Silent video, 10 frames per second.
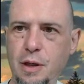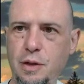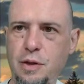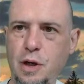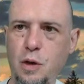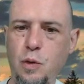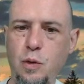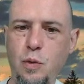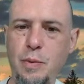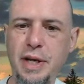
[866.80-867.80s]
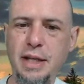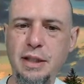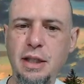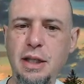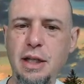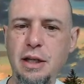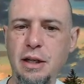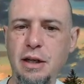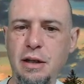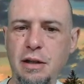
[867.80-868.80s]
So when we get to
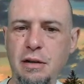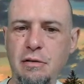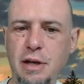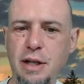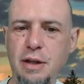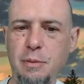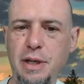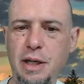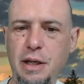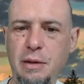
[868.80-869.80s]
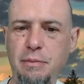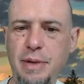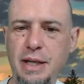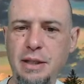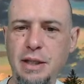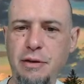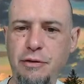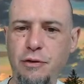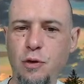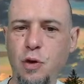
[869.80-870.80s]
here, right, there'll be basically a
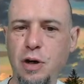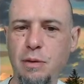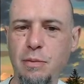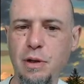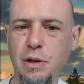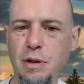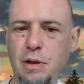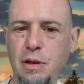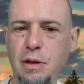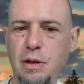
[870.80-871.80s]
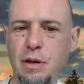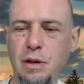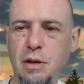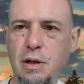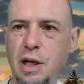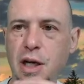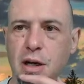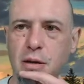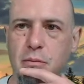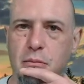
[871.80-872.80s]
form,
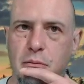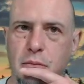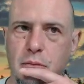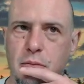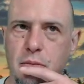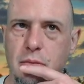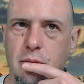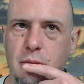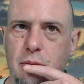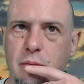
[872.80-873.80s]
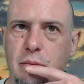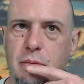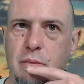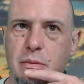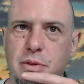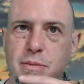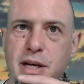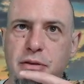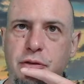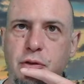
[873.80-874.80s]
um, some kind
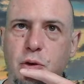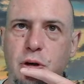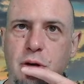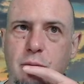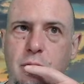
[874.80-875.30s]
of form